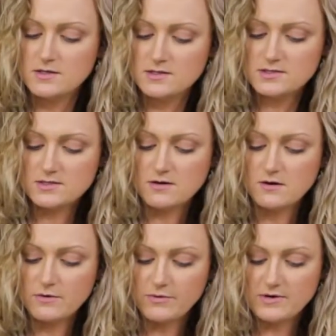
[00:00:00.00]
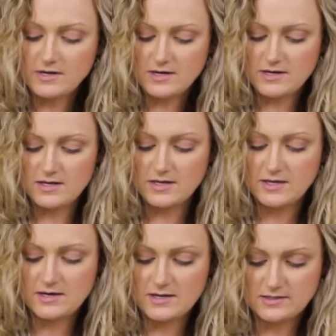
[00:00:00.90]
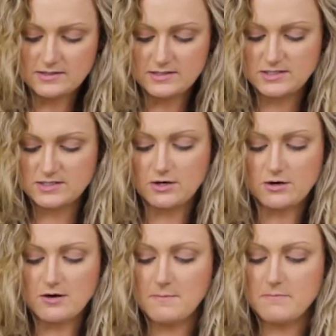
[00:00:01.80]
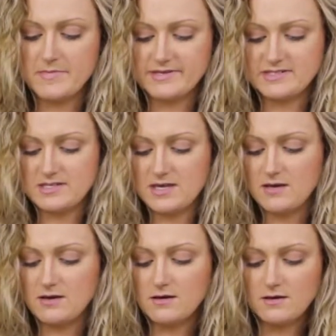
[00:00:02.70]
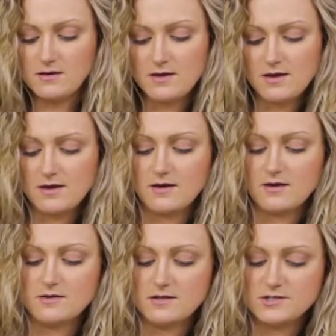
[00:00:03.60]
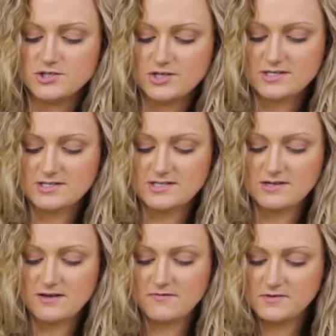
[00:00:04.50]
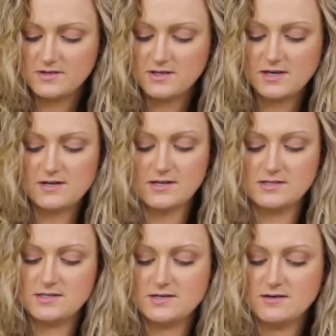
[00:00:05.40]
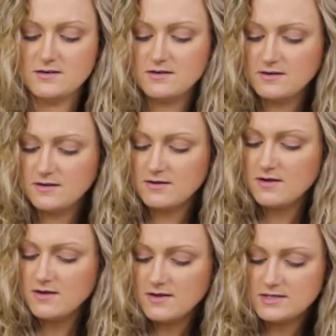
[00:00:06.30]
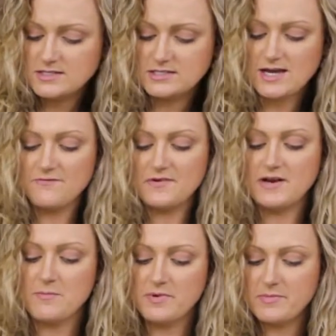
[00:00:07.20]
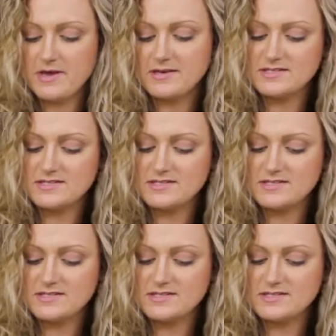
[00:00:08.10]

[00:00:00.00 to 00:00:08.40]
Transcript: So we want to kind of get it to start mixing, and just enough to get it to soften up a bit.